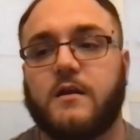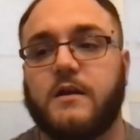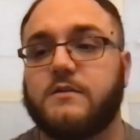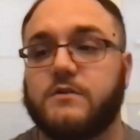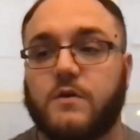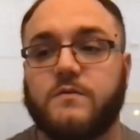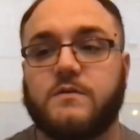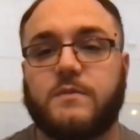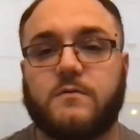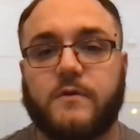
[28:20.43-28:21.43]
is known
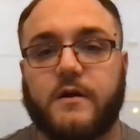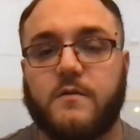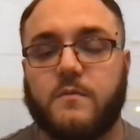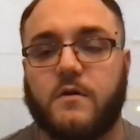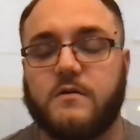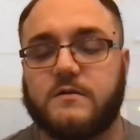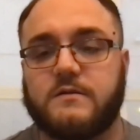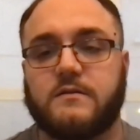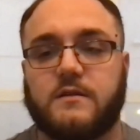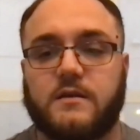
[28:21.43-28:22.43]
to be rare
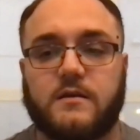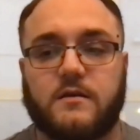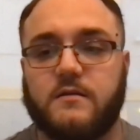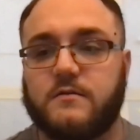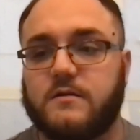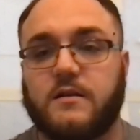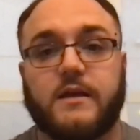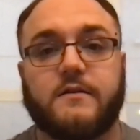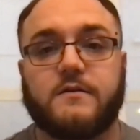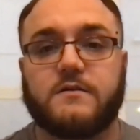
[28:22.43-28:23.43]
amongst the
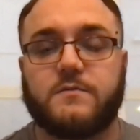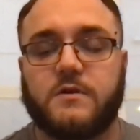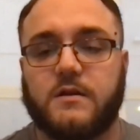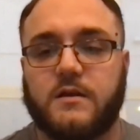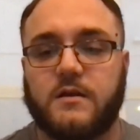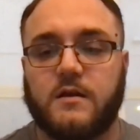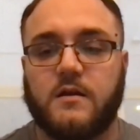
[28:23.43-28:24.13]
collectors community,